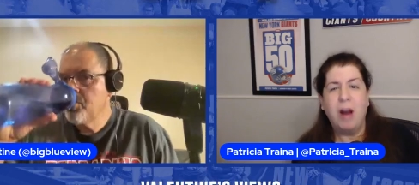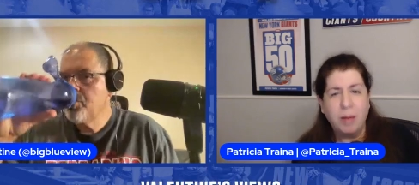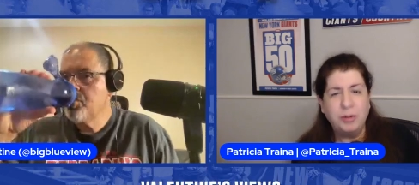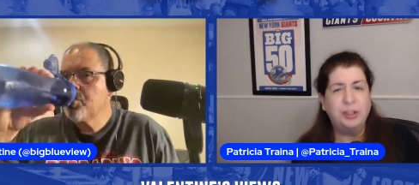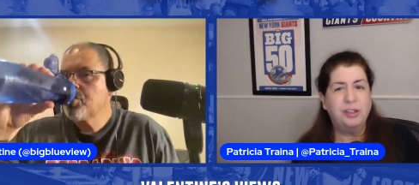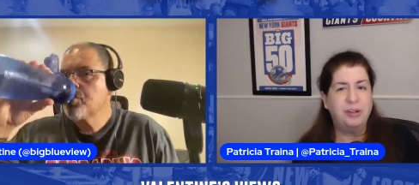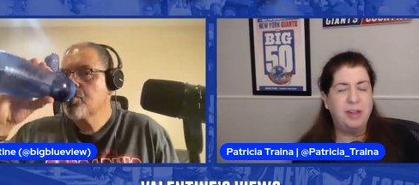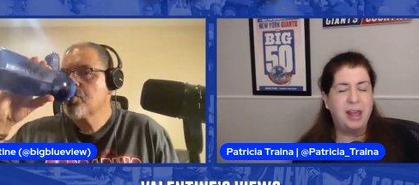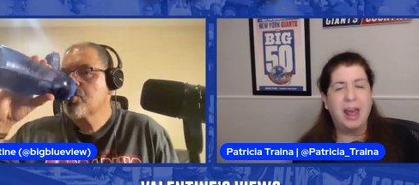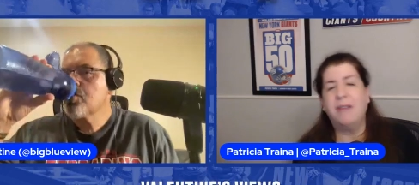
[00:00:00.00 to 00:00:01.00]
Speaker 1: options do
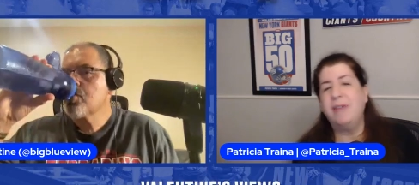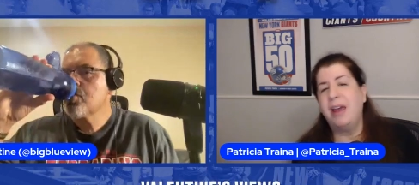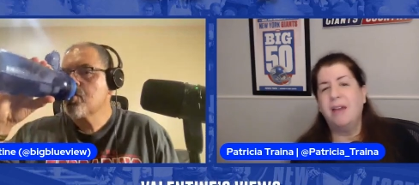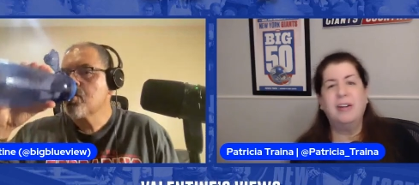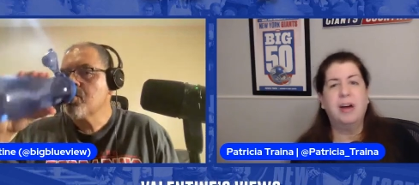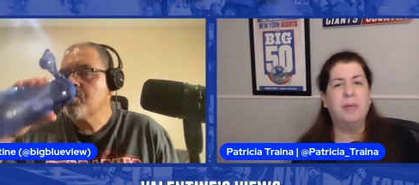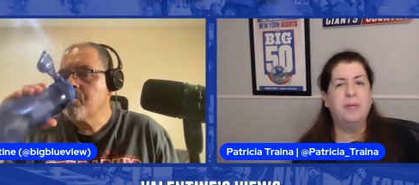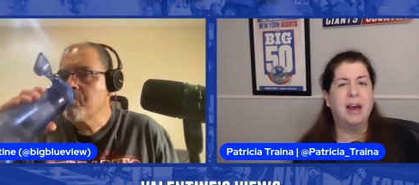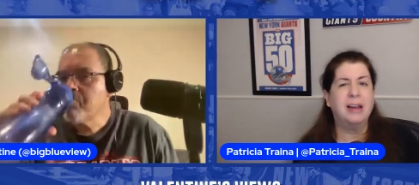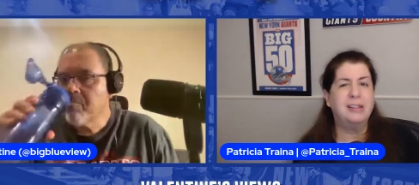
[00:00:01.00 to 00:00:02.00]
they have? They have a couple
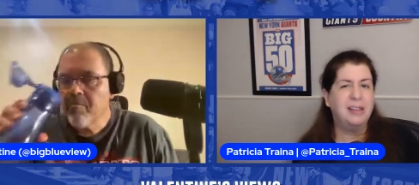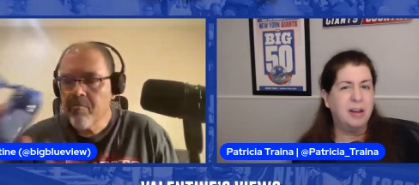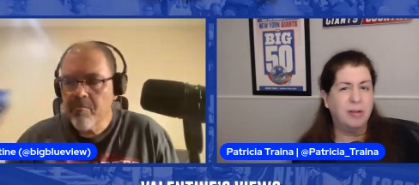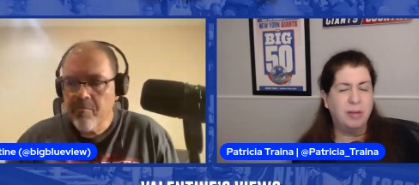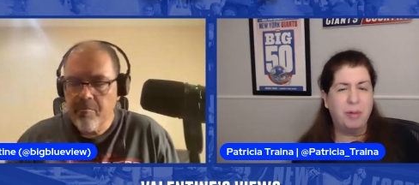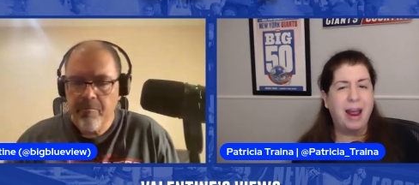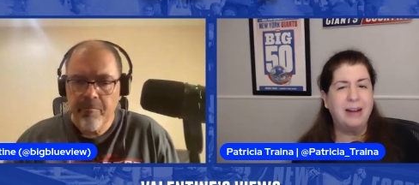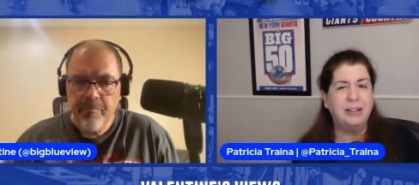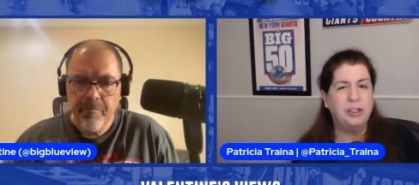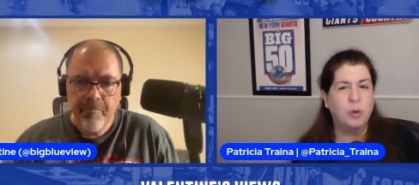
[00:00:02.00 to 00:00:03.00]
guys I think on the
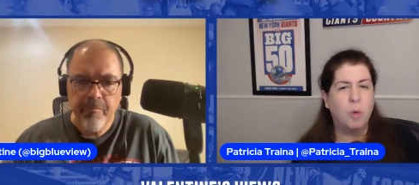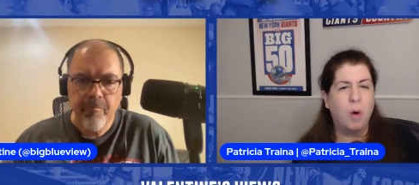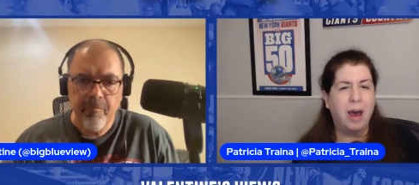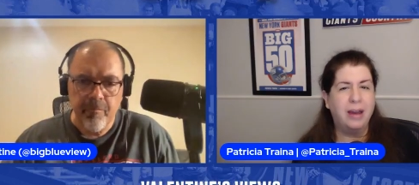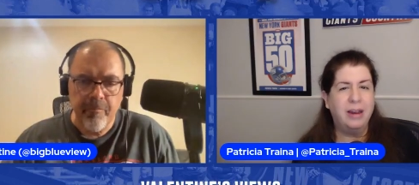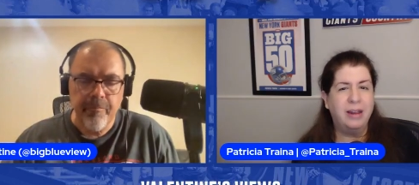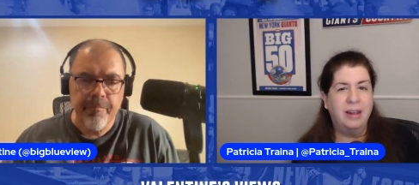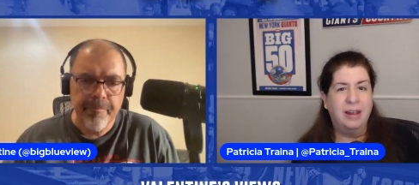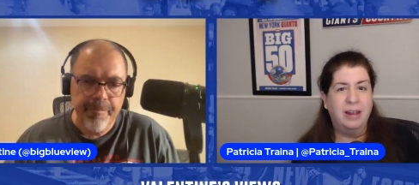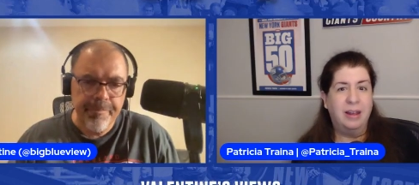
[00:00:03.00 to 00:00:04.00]
practice squad
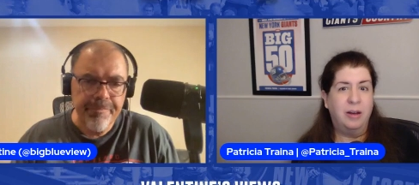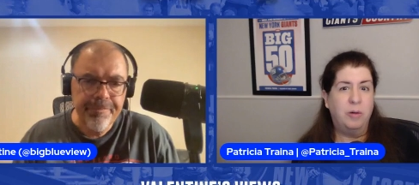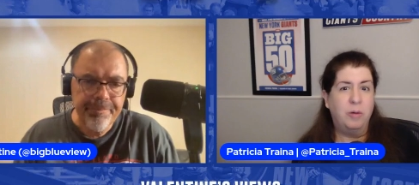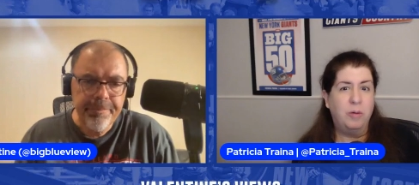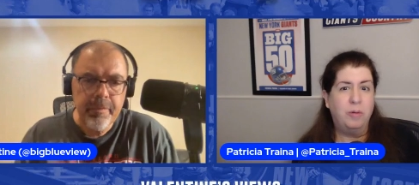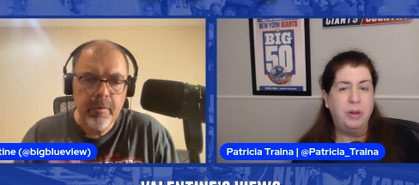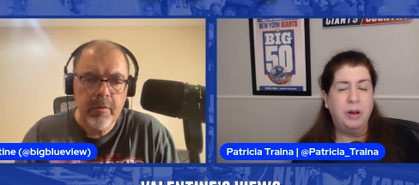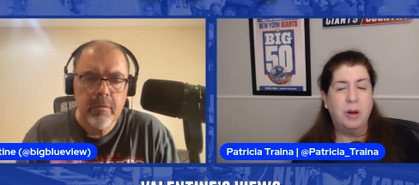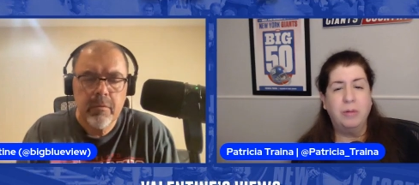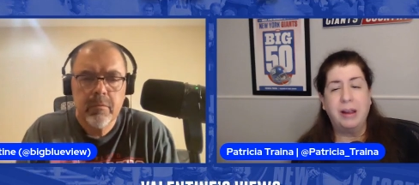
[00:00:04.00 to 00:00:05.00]
who
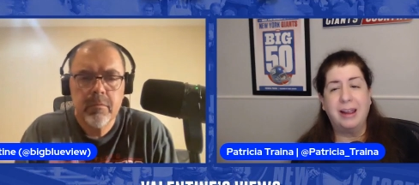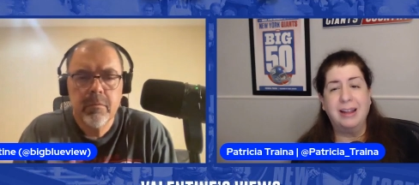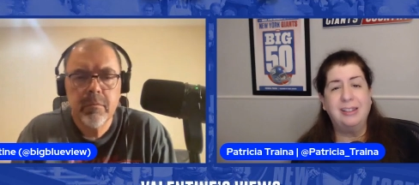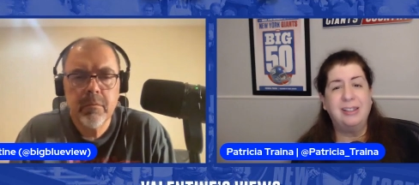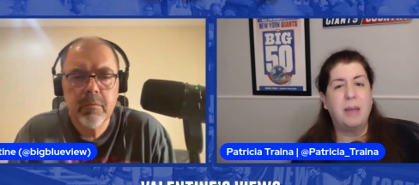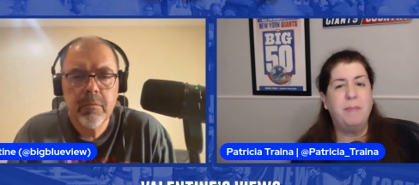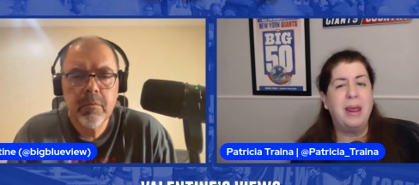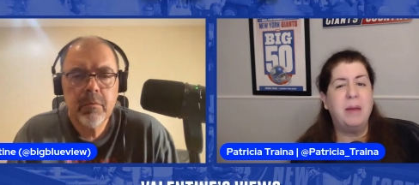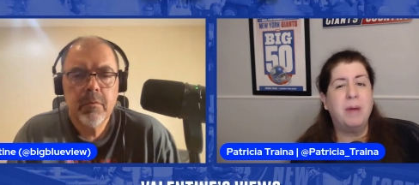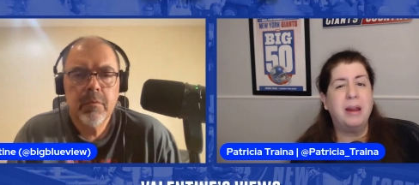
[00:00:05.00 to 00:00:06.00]
you know that can step
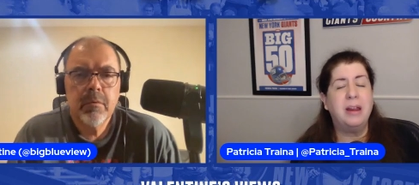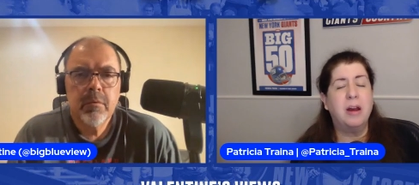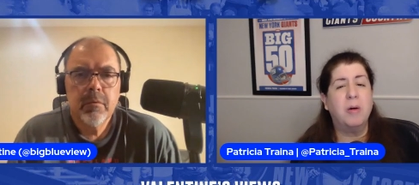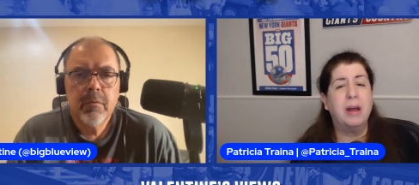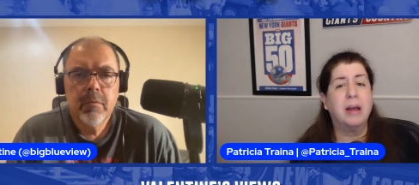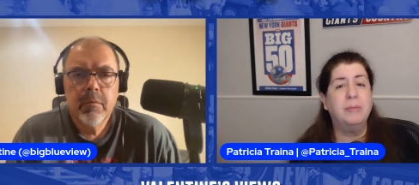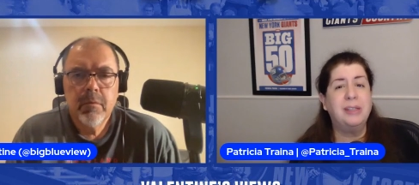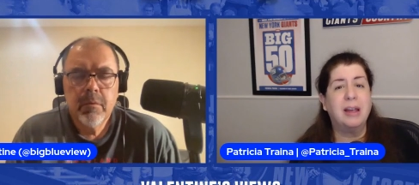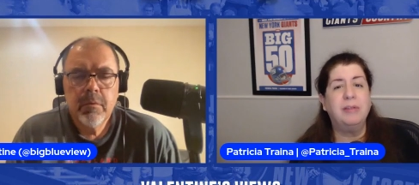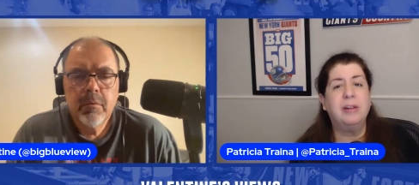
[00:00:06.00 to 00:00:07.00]
in, but you know it comes
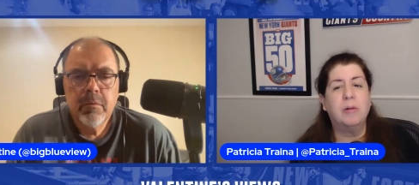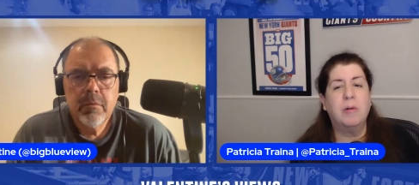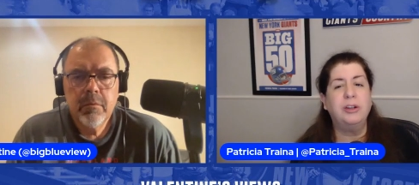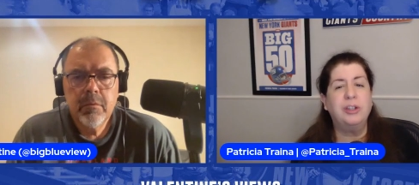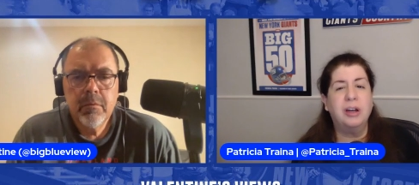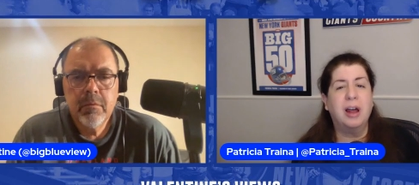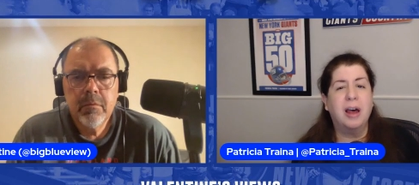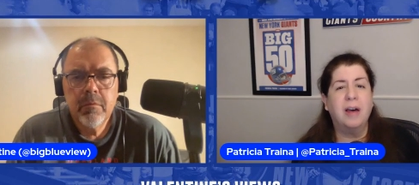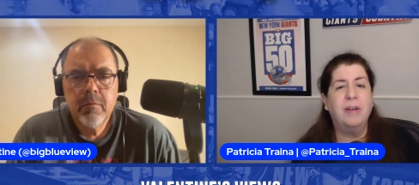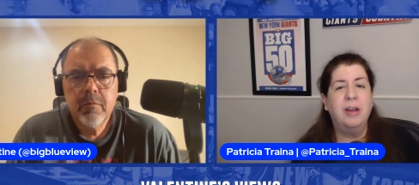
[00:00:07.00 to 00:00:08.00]
down to the question
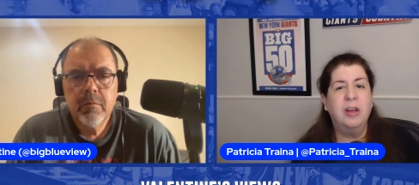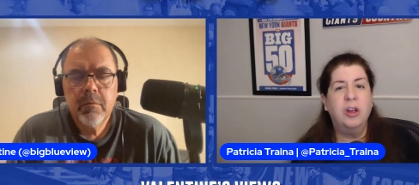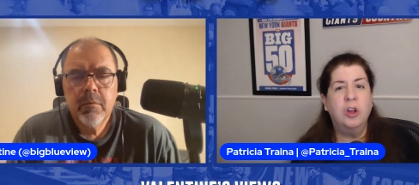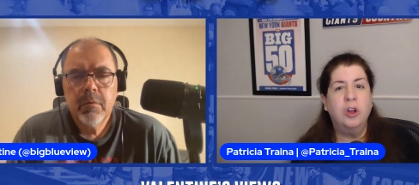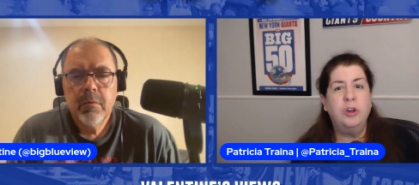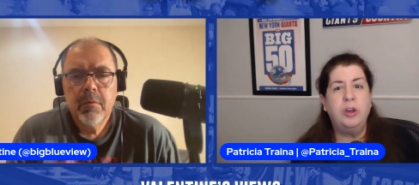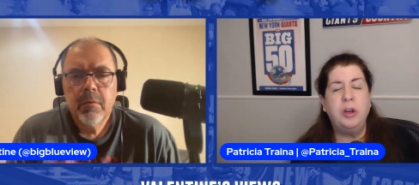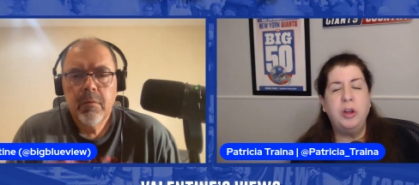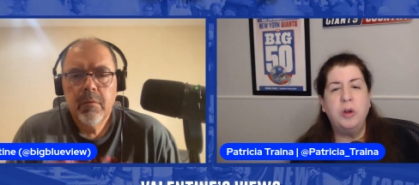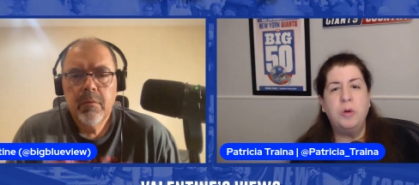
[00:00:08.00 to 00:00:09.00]
of do
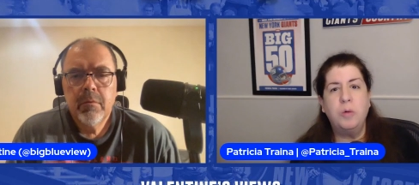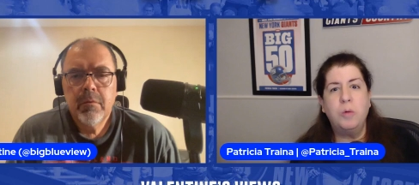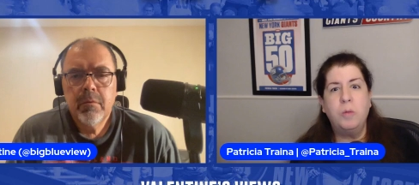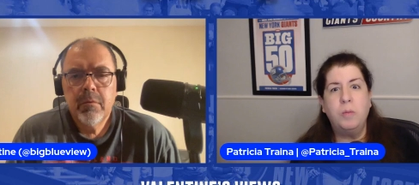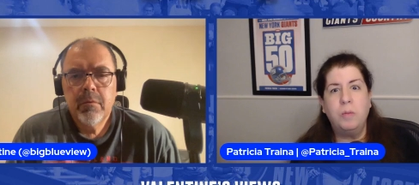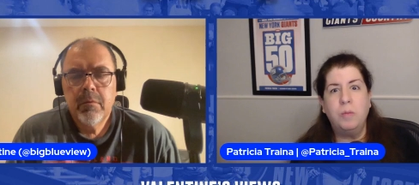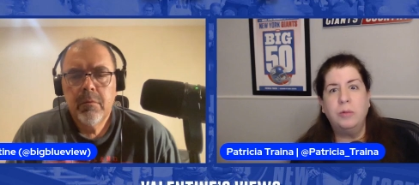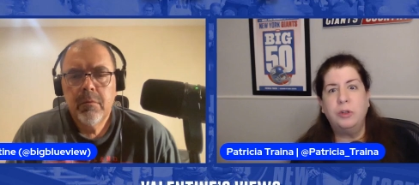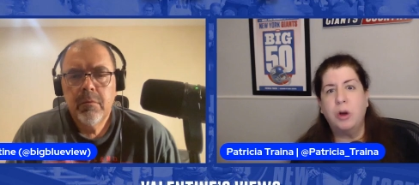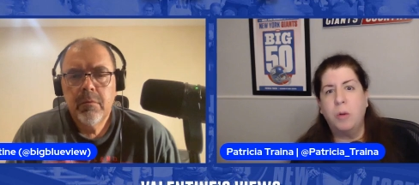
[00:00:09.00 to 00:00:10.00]
you
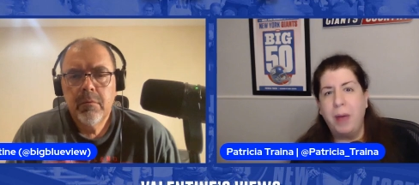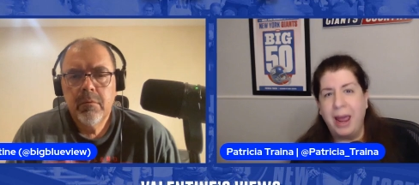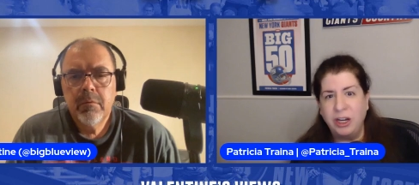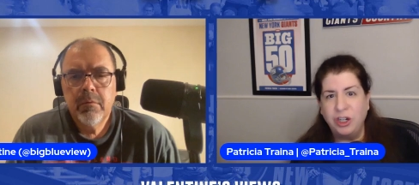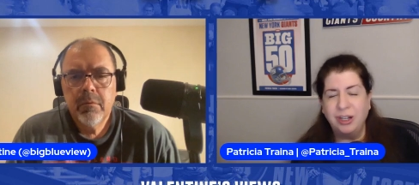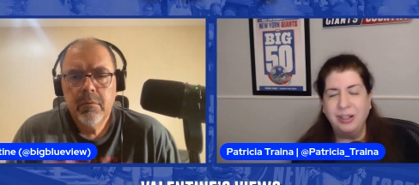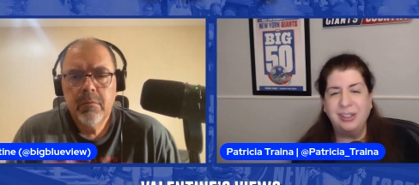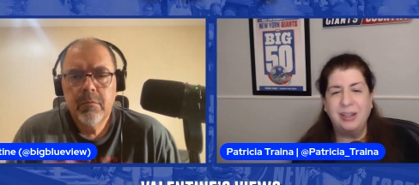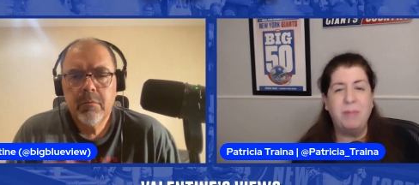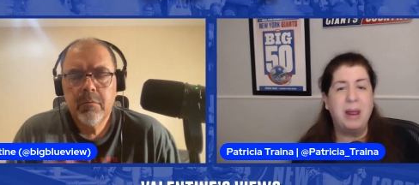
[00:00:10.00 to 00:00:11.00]
show
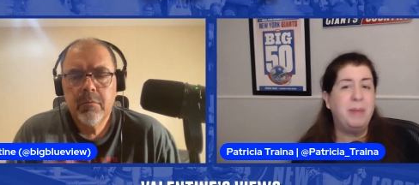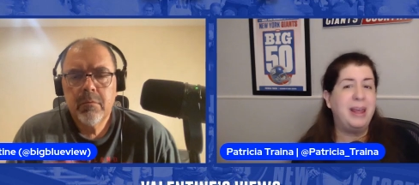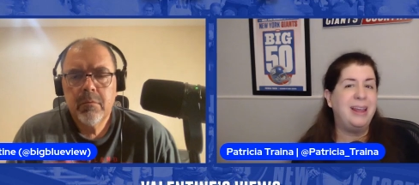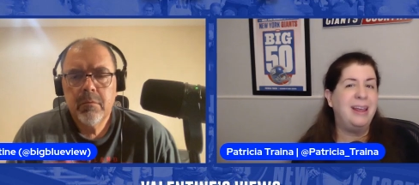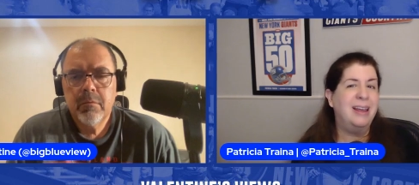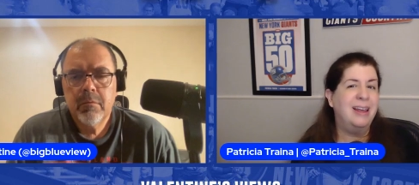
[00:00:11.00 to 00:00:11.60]
patience and maybe